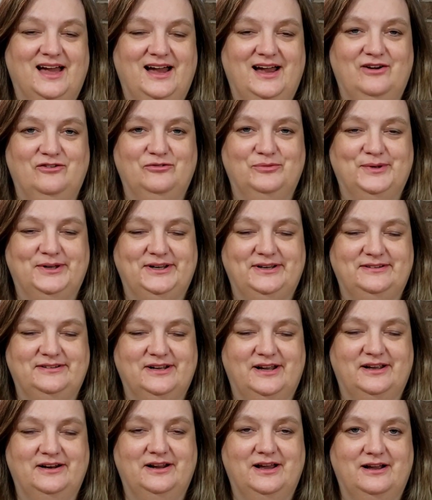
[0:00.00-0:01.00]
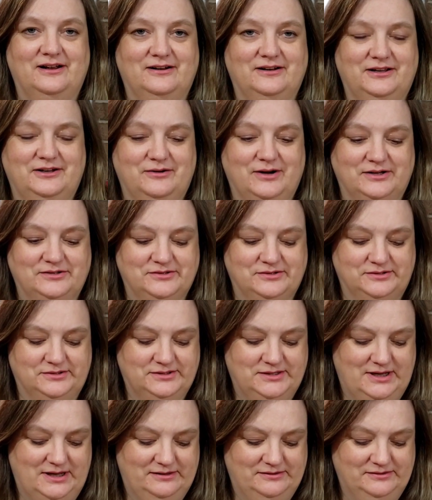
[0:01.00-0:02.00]
Hi everybody, Diane Hagerty, Grassroots
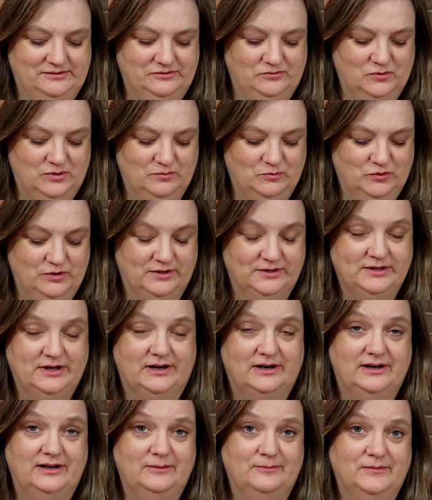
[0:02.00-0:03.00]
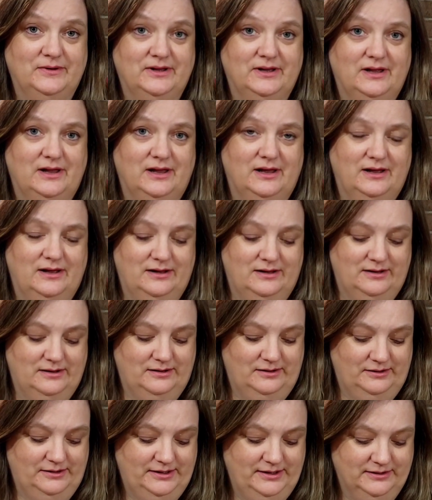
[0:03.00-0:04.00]
Taxes one more time.
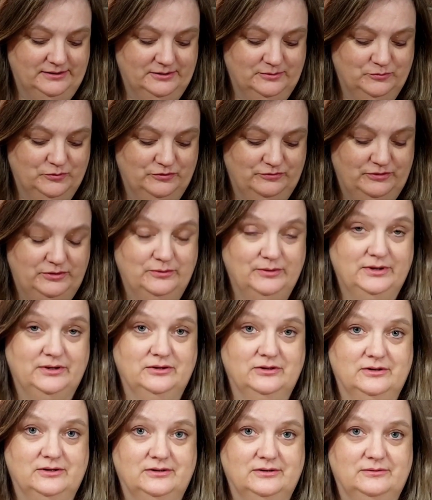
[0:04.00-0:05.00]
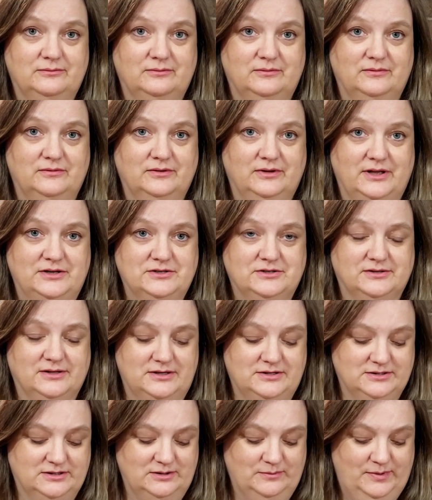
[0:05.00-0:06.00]
Again, I'm reviewing the
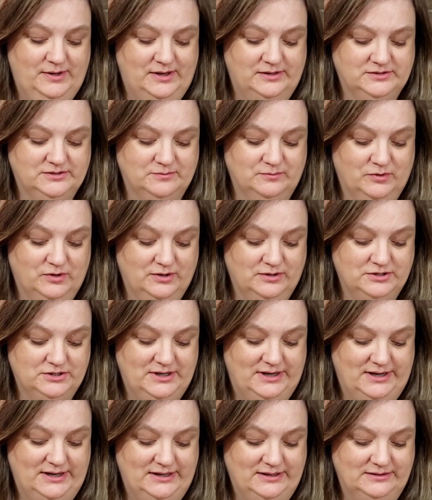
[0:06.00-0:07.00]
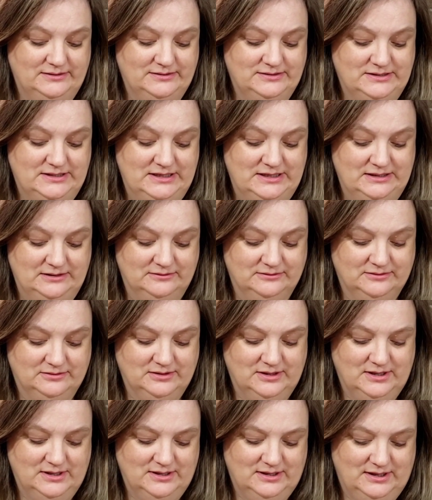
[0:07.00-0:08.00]
legislation that passed March 18th,
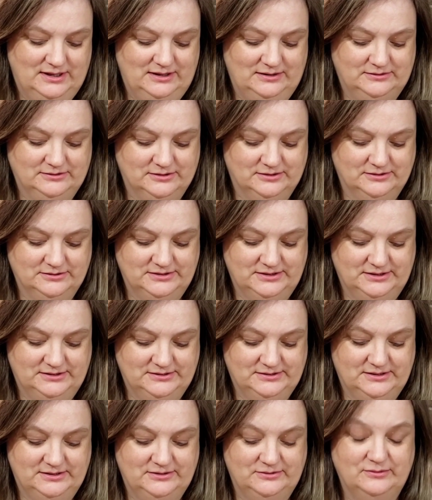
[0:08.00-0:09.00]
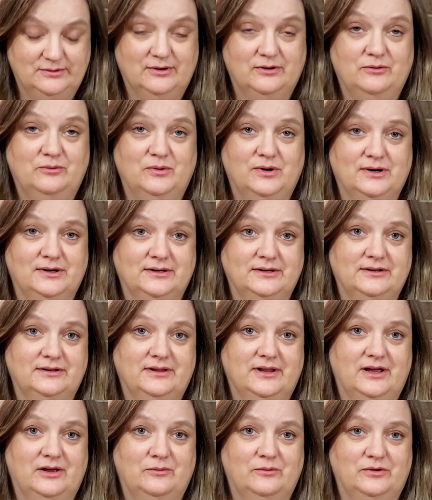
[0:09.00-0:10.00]
HR 6201,
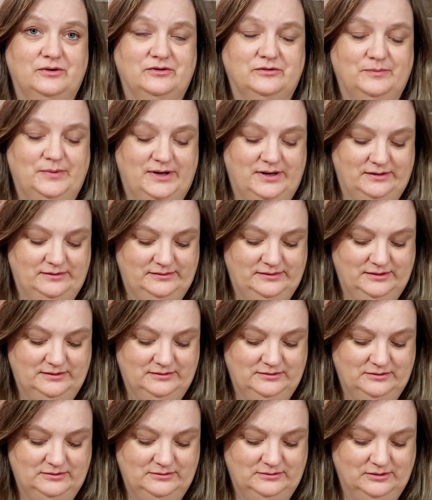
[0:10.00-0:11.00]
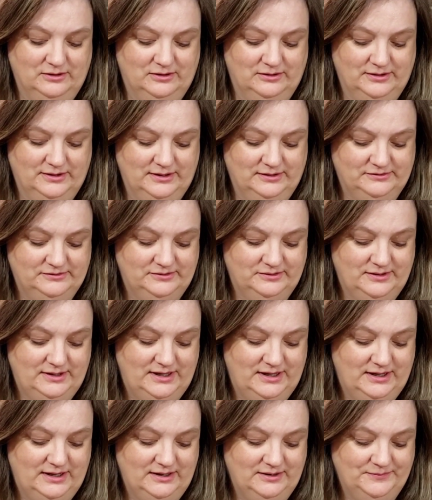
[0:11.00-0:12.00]
that was passed into law
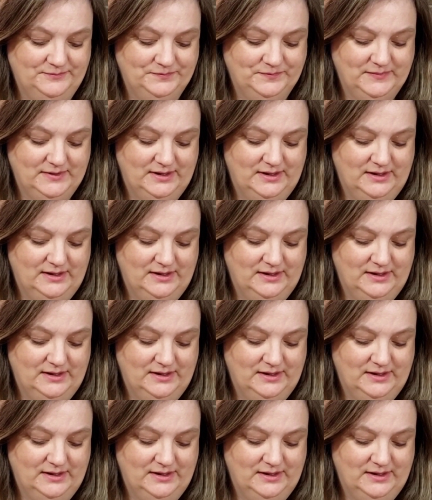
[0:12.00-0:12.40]
yesterday.